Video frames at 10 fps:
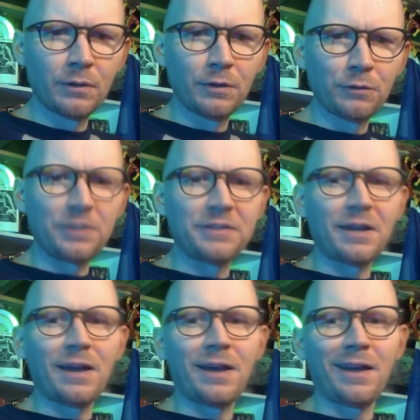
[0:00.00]
3
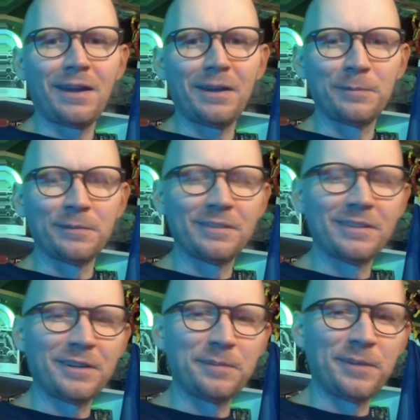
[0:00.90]
times!
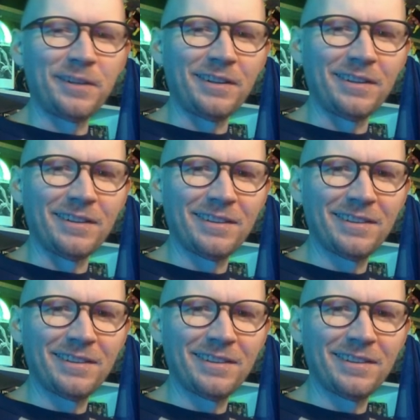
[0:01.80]
Look at me.